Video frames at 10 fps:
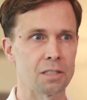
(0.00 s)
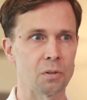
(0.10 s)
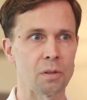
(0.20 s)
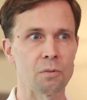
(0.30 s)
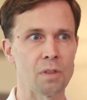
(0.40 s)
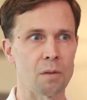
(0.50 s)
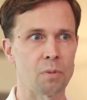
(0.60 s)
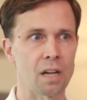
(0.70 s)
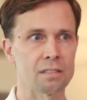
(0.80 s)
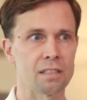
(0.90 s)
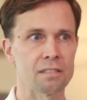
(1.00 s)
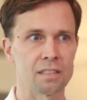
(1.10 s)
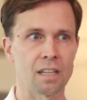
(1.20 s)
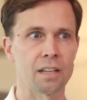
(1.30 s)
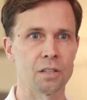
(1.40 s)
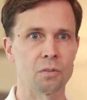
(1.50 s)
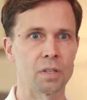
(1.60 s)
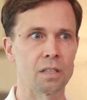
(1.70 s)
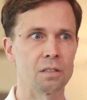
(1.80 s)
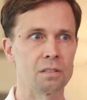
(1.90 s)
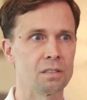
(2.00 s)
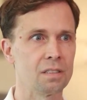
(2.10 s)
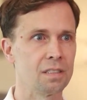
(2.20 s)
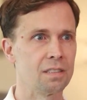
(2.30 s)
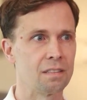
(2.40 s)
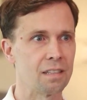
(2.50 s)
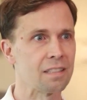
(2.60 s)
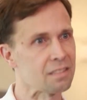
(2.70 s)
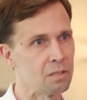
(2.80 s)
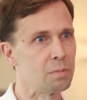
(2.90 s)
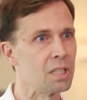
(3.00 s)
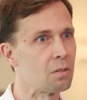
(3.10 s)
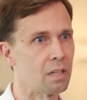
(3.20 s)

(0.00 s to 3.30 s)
Going through that process and not knowing that it's going to be